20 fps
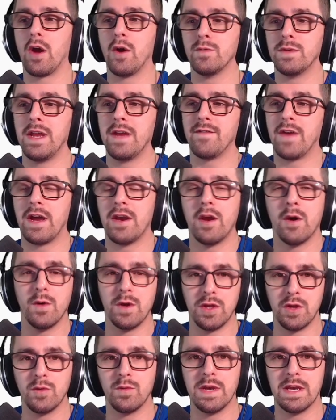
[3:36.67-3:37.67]
oh, Dave, I know
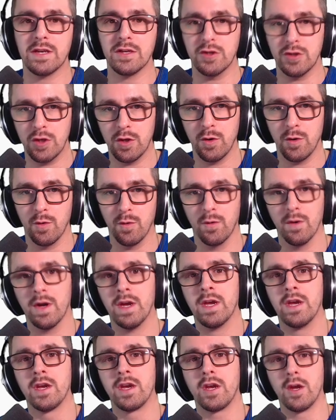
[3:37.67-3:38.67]
what you need to do,
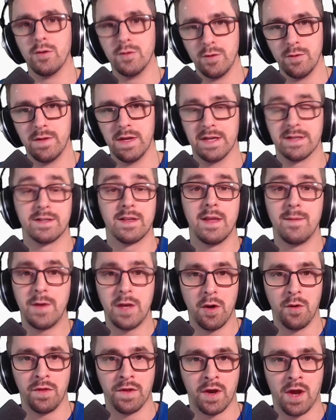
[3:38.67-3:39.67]
go do this. Let me
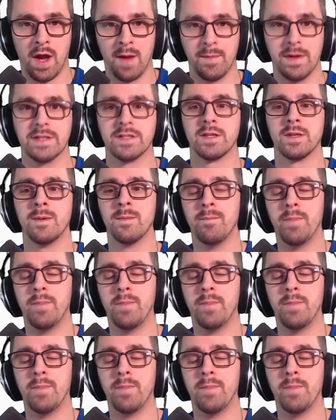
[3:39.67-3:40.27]
know in the comments.